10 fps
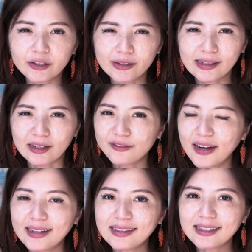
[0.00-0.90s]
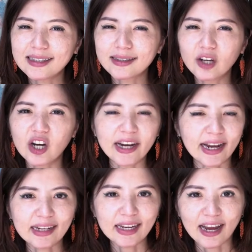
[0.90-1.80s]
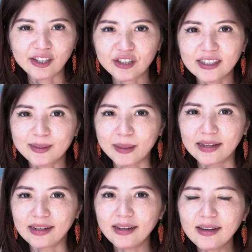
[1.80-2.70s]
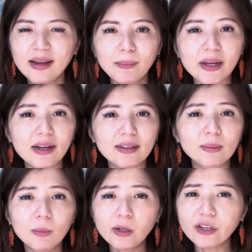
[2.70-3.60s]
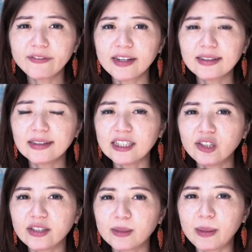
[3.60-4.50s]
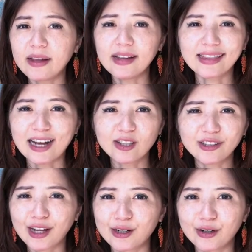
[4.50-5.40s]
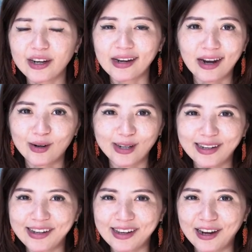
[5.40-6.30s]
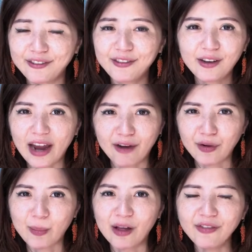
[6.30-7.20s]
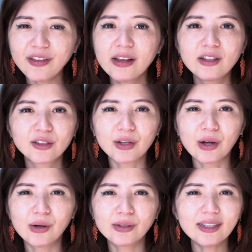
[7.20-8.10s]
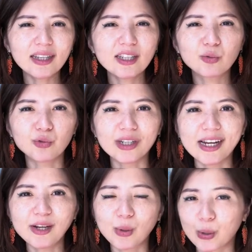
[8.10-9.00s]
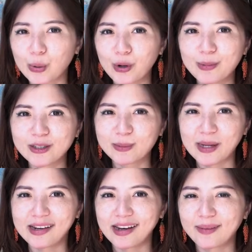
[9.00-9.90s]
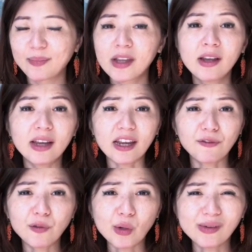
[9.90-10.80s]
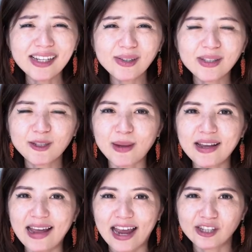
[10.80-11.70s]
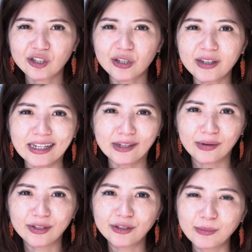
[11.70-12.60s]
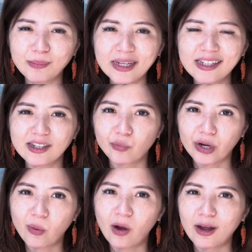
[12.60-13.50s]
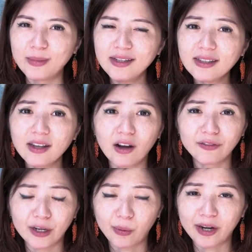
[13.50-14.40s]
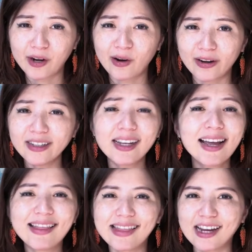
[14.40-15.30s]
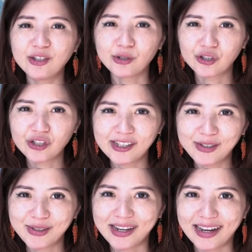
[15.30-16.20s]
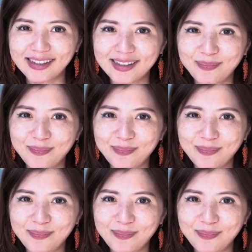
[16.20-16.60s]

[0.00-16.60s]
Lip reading: to clarify, this is not any extra spending because most of us need to spend $1,000 in our daily life every month, so this is really your normal spending. If you need to spend extra in order to meet the requirements of the credit card, then you shouldn't do that.